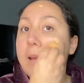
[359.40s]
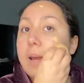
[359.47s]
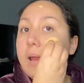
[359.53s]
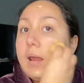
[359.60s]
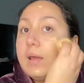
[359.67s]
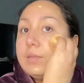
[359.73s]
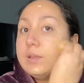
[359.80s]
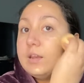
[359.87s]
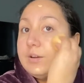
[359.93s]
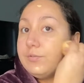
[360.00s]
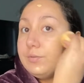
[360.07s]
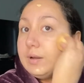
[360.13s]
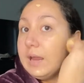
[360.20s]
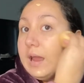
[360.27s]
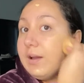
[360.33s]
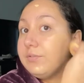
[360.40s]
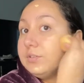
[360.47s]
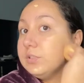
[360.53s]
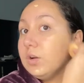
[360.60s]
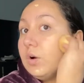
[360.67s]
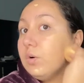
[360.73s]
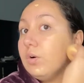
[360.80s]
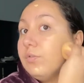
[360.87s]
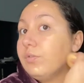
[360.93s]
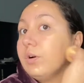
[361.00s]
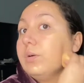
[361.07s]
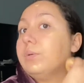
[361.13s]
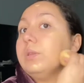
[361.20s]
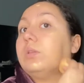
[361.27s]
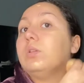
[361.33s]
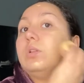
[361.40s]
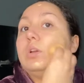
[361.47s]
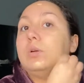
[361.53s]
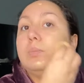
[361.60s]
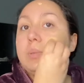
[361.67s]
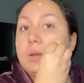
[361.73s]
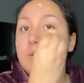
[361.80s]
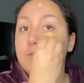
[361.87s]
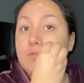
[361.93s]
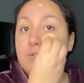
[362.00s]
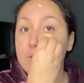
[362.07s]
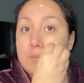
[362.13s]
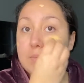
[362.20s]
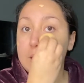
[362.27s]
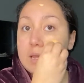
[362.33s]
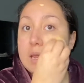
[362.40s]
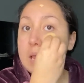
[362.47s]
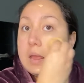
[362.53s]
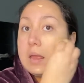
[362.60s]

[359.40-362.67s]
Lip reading: And then if we have to go over it with a little bit of Fit Me,